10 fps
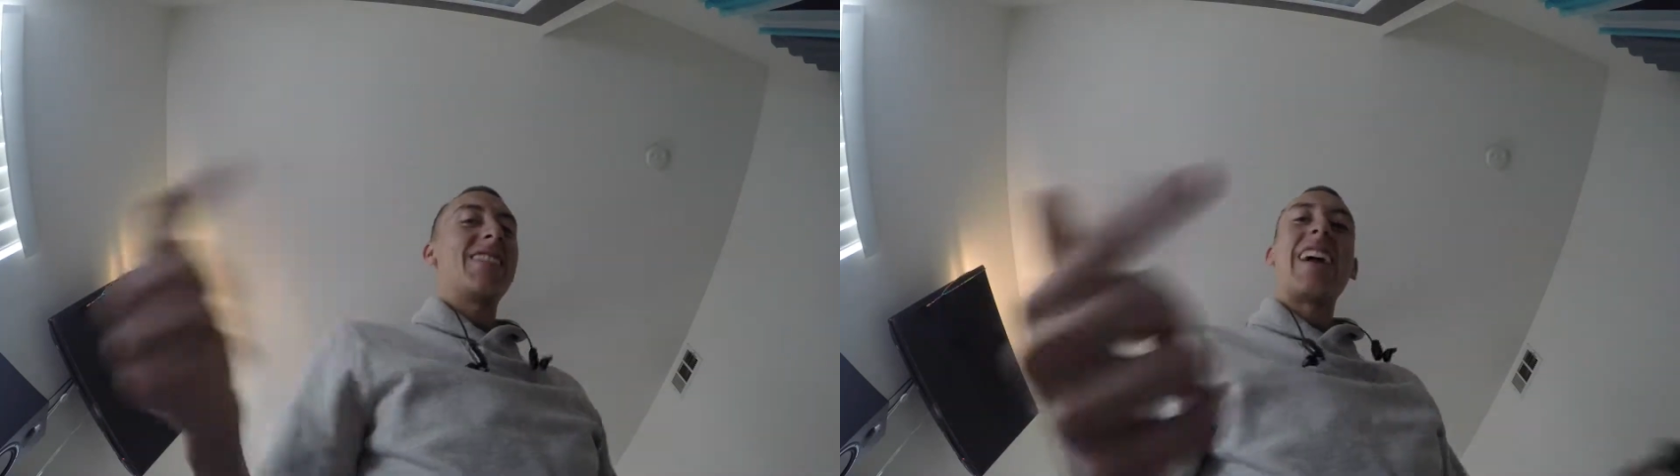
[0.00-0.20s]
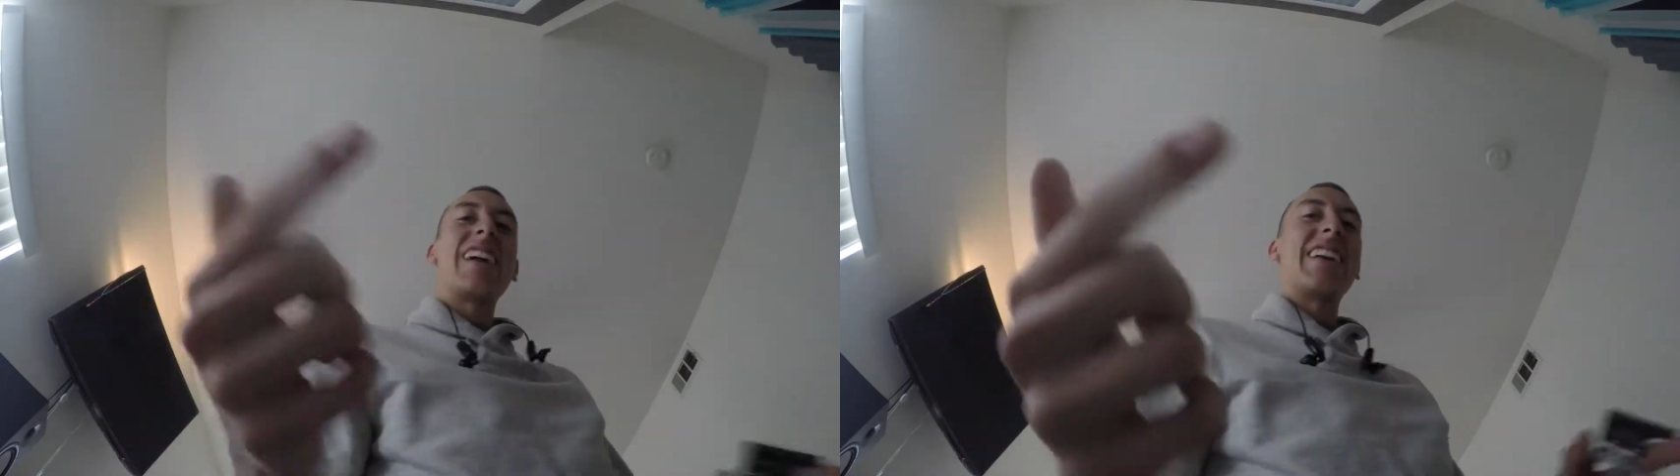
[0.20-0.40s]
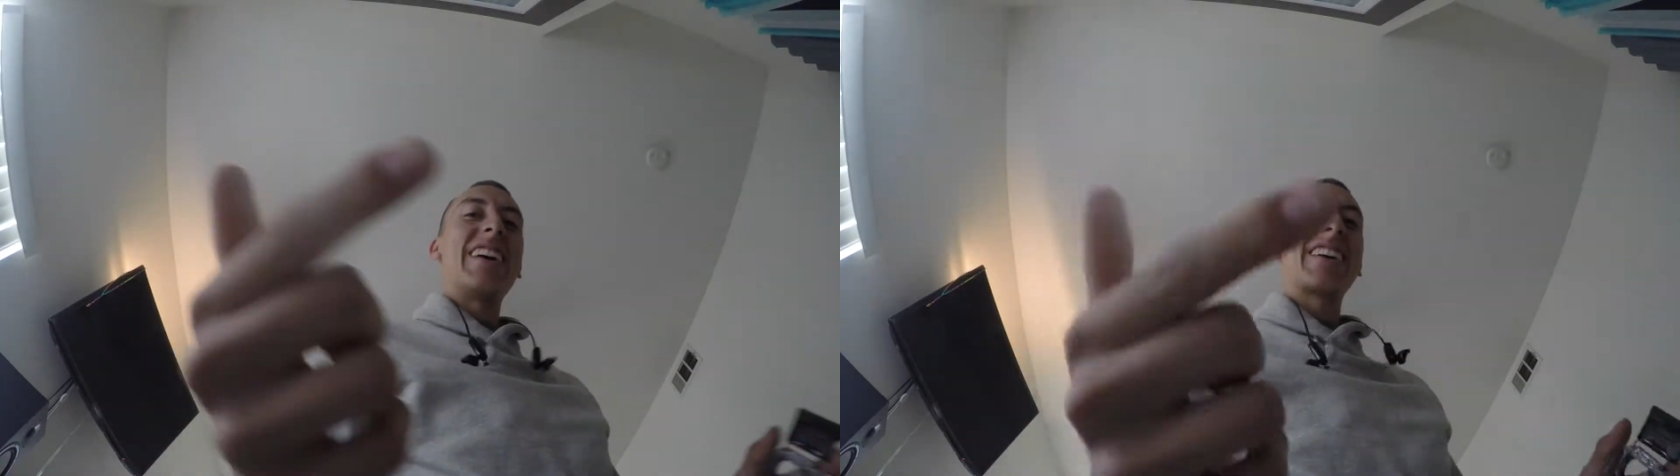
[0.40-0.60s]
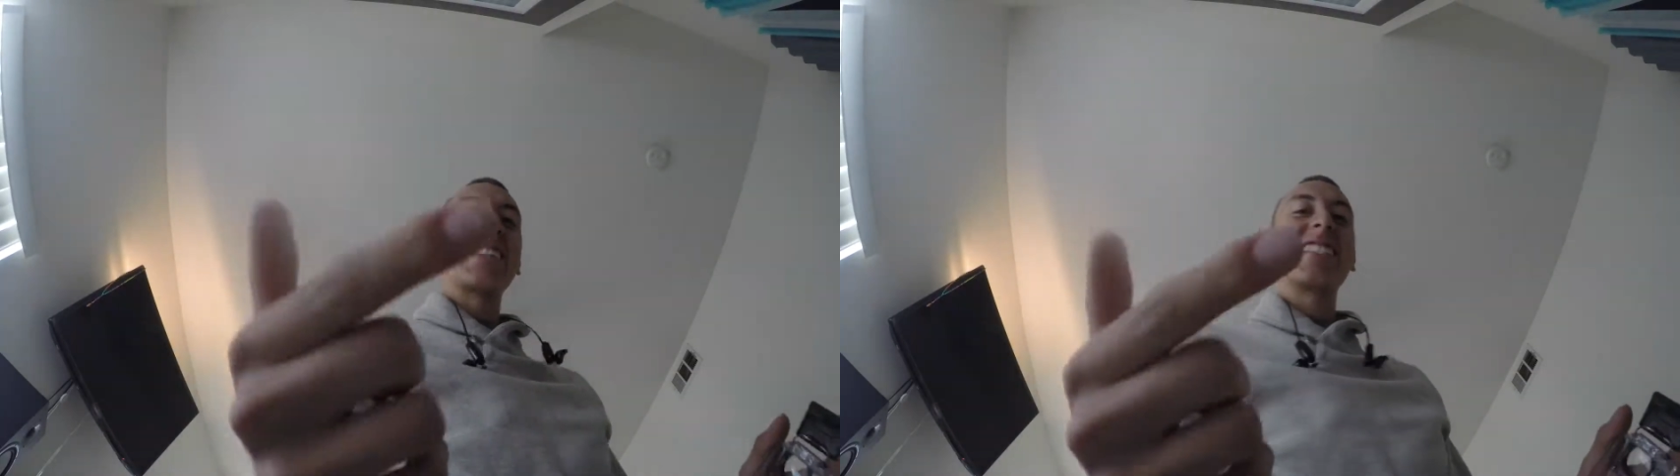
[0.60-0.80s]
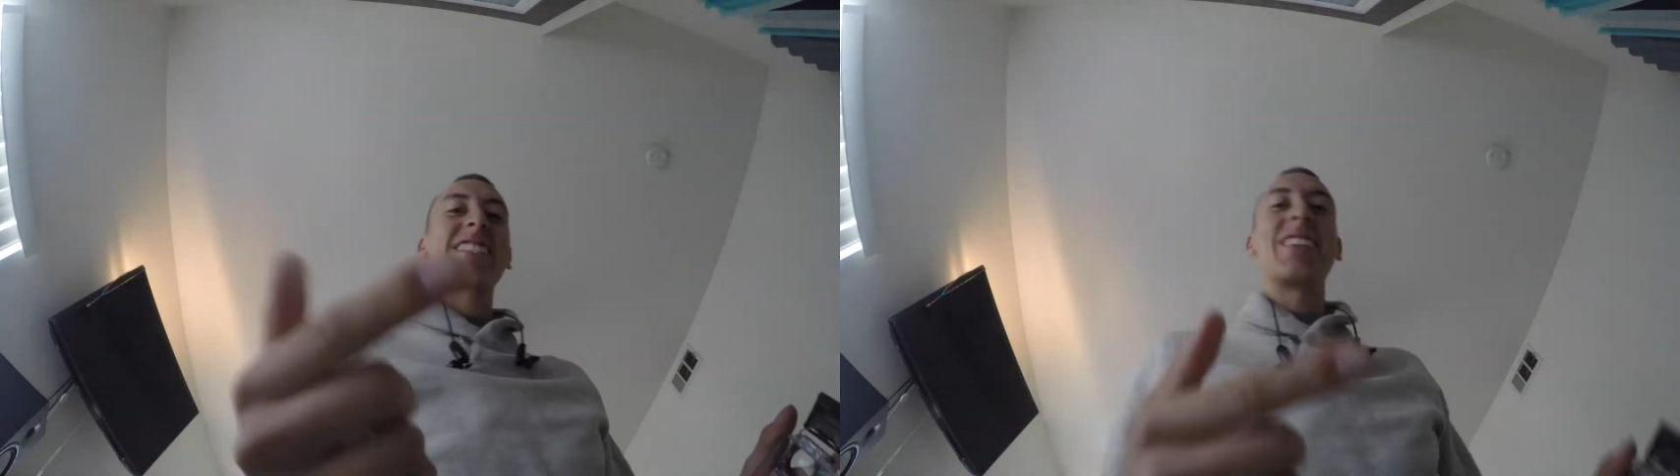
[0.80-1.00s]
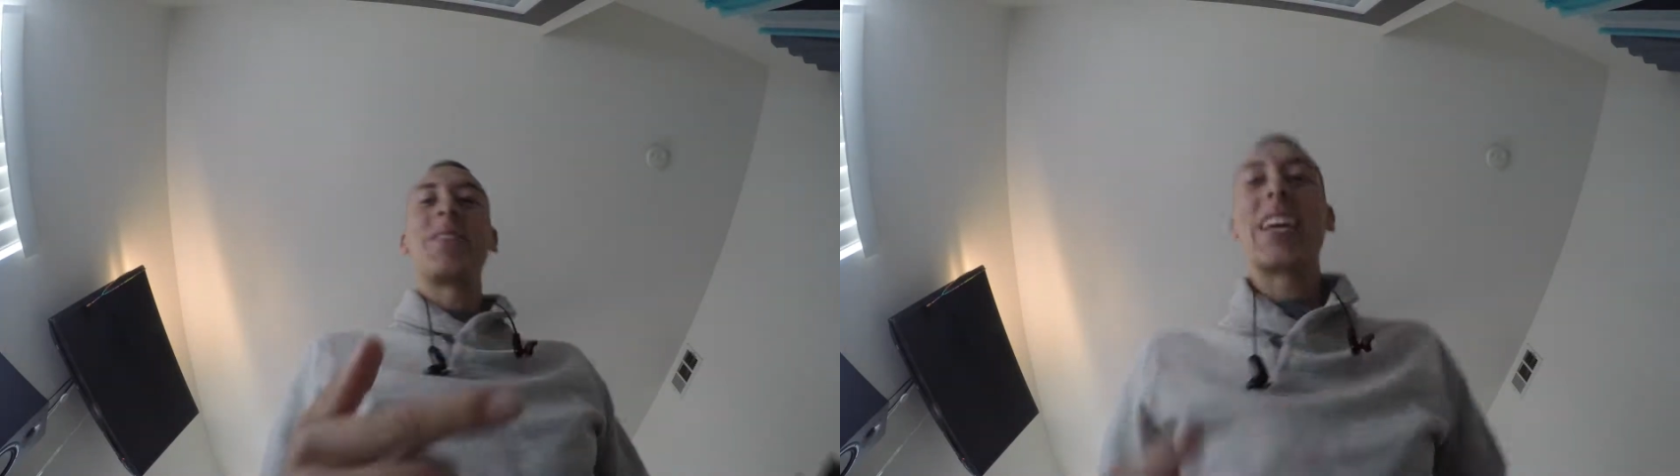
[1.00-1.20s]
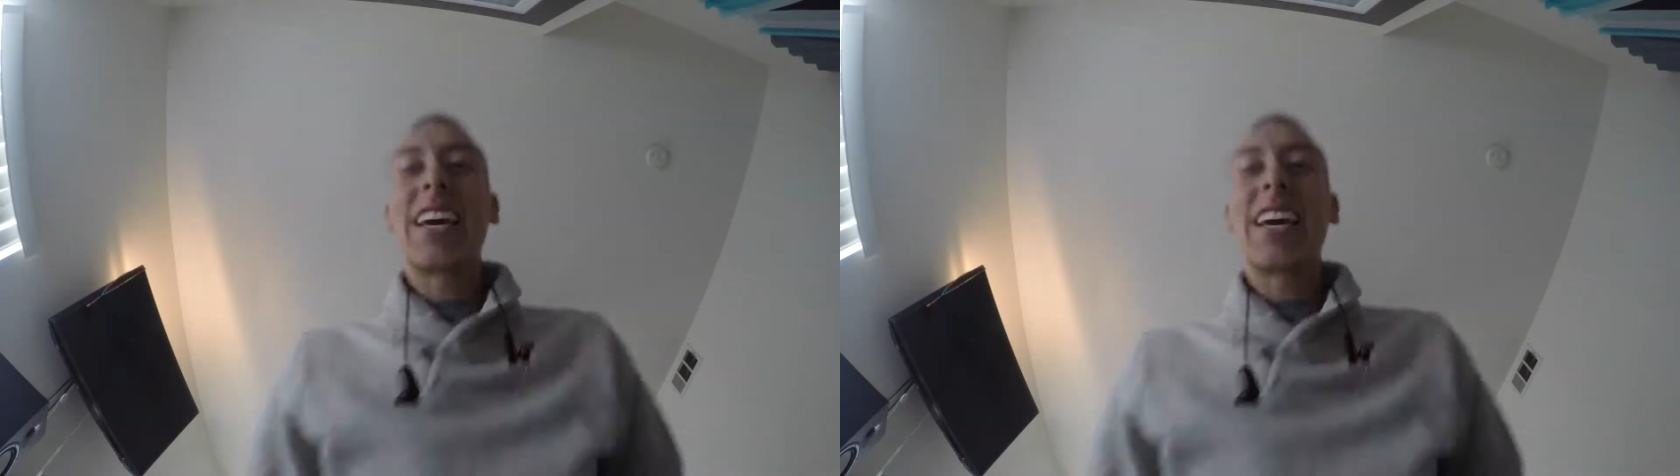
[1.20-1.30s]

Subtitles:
because it's going to be